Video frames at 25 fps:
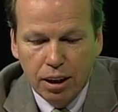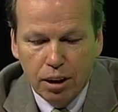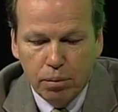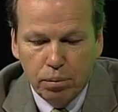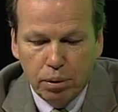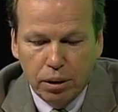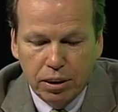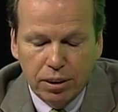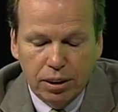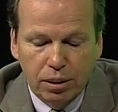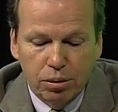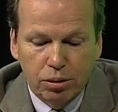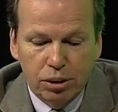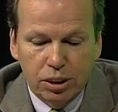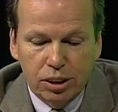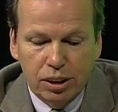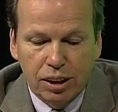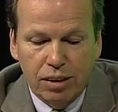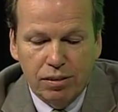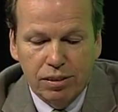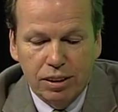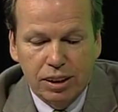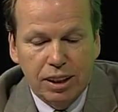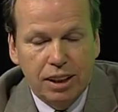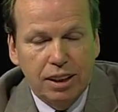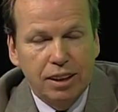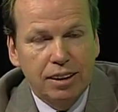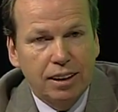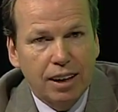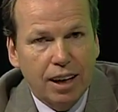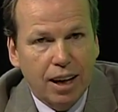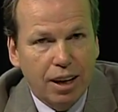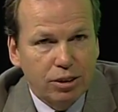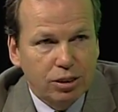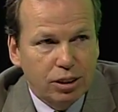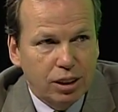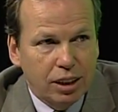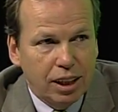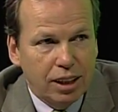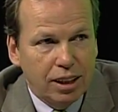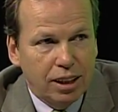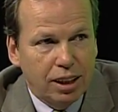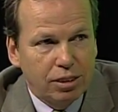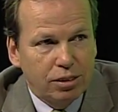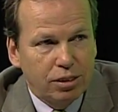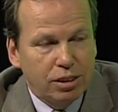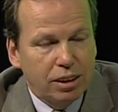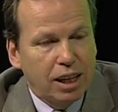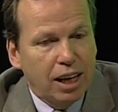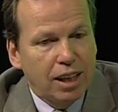But there were
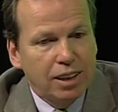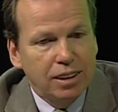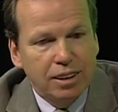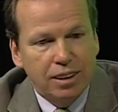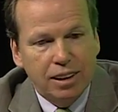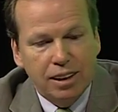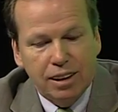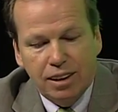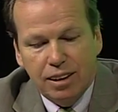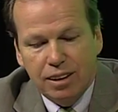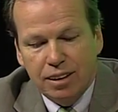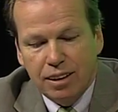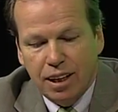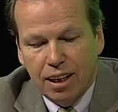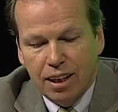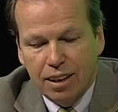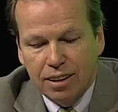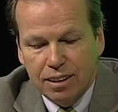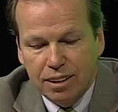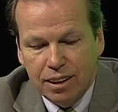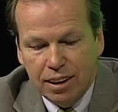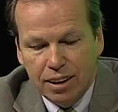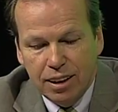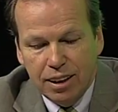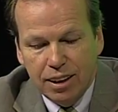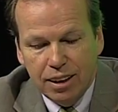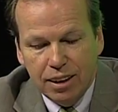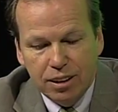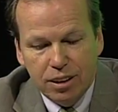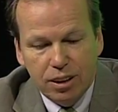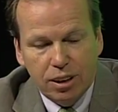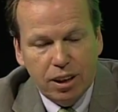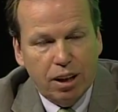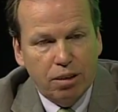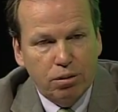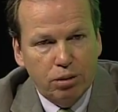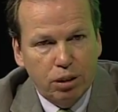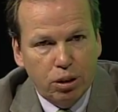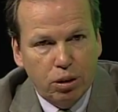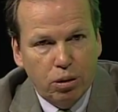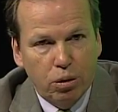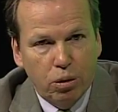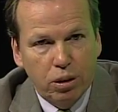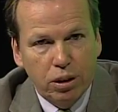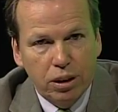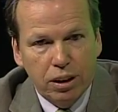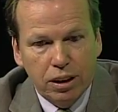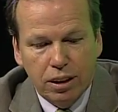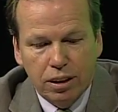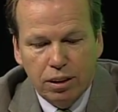17,819 deeds
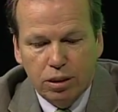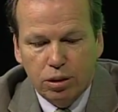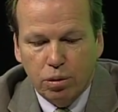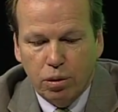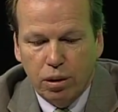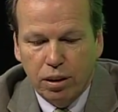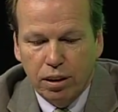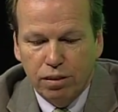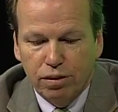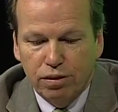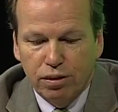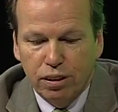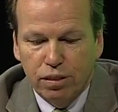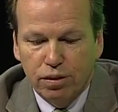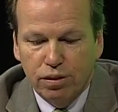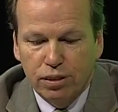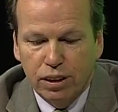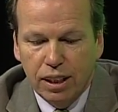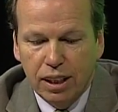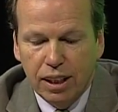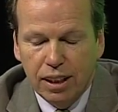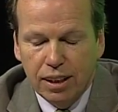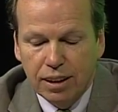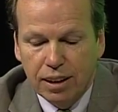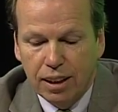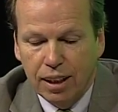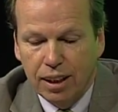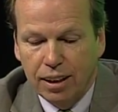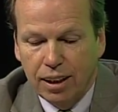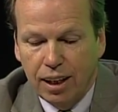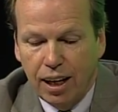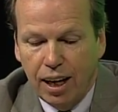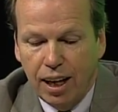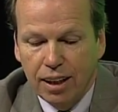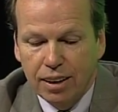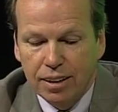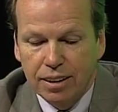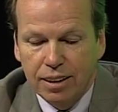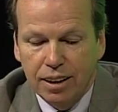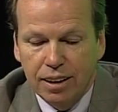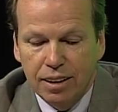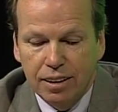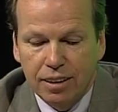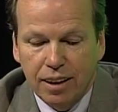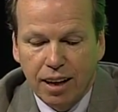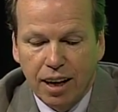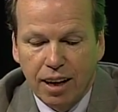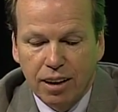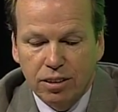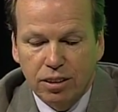recorded in 2015 and
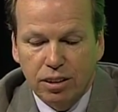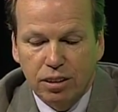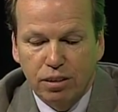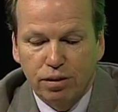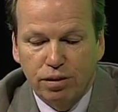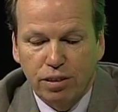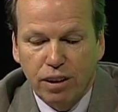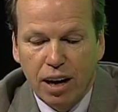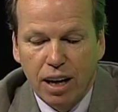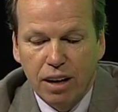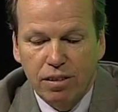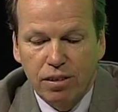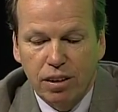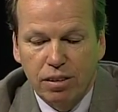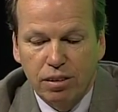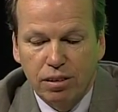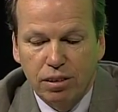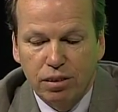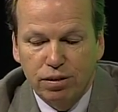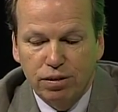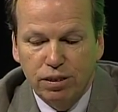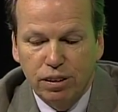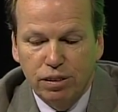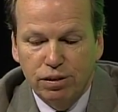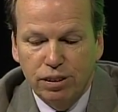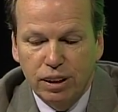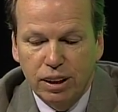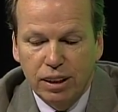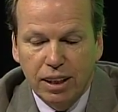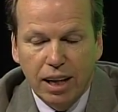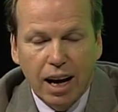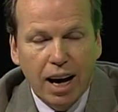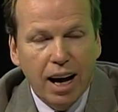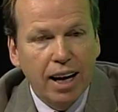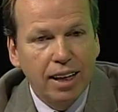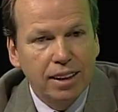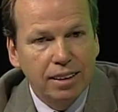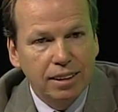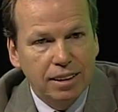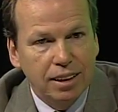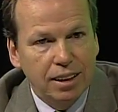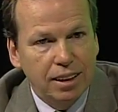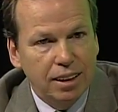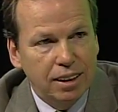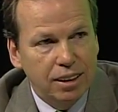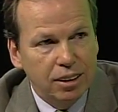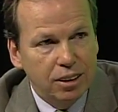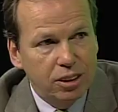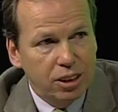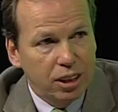18,559
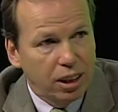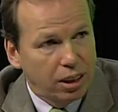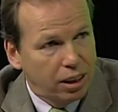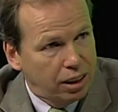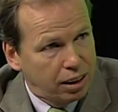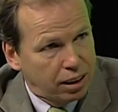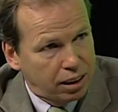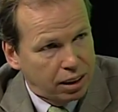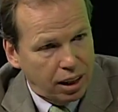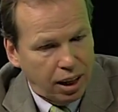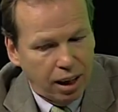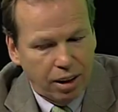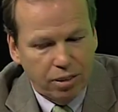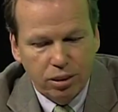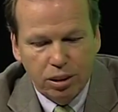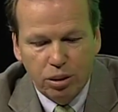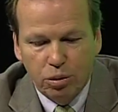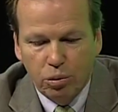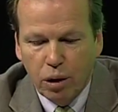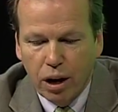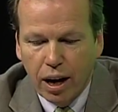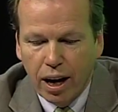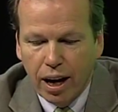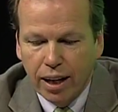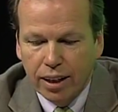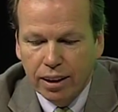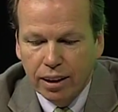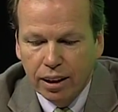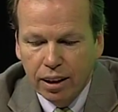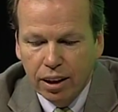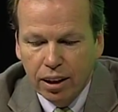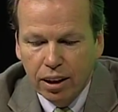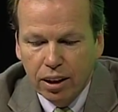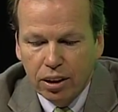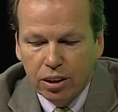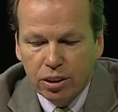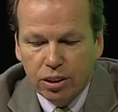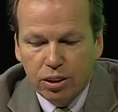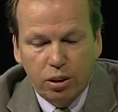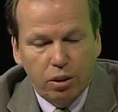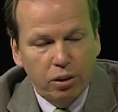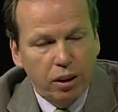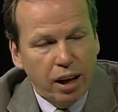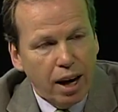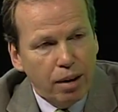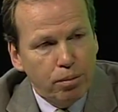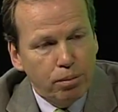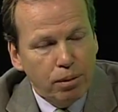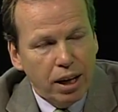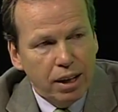deeds countywide. So
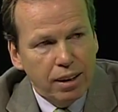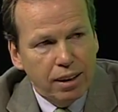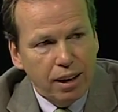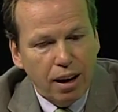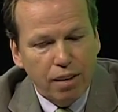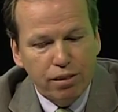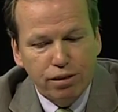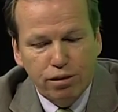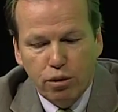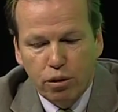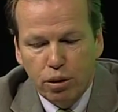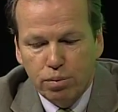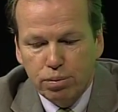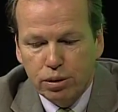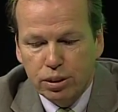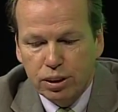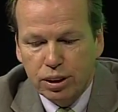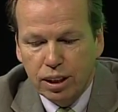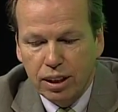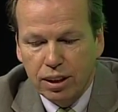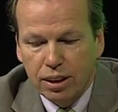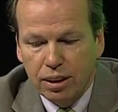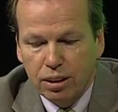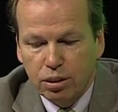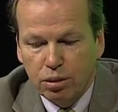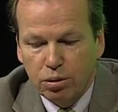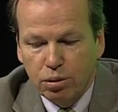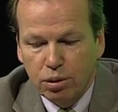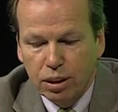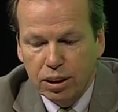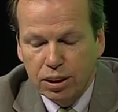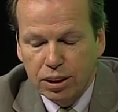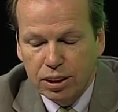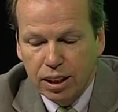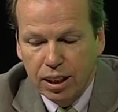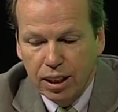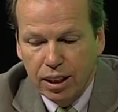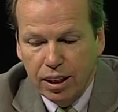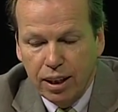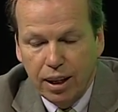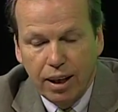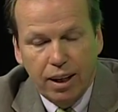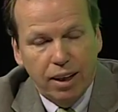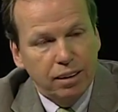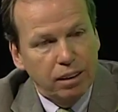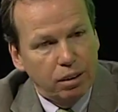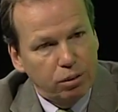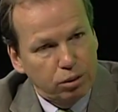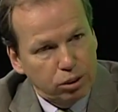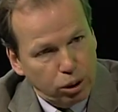that made that 4% increase.
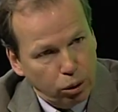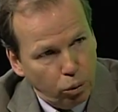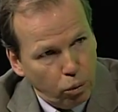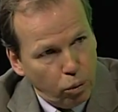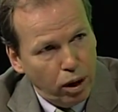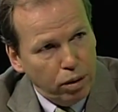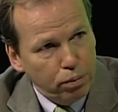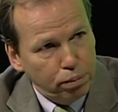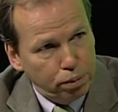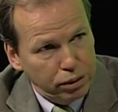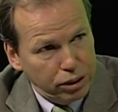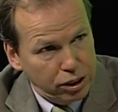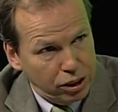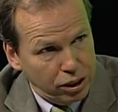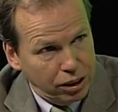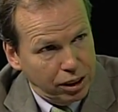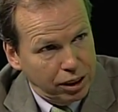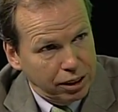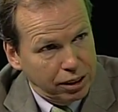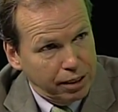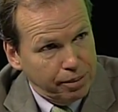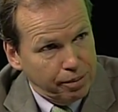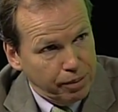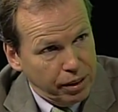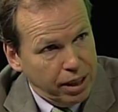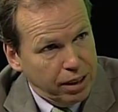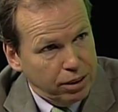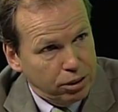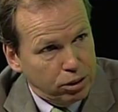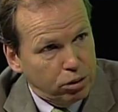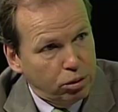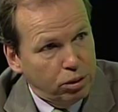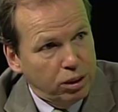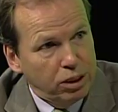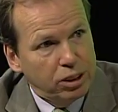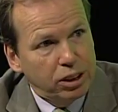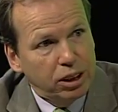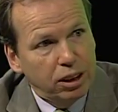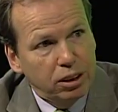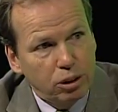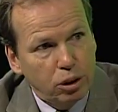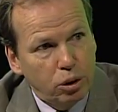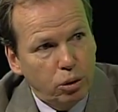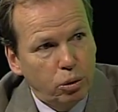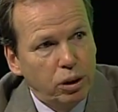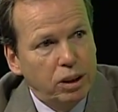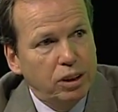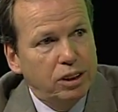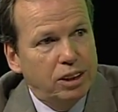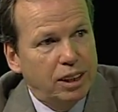And there was a 1% increase in
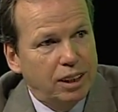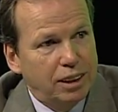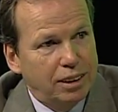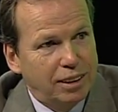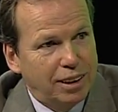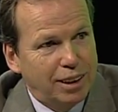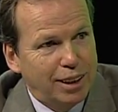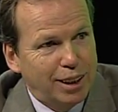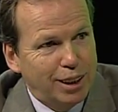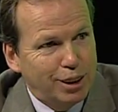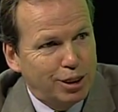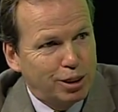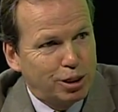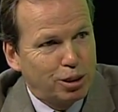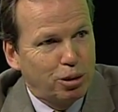Quincy deeds.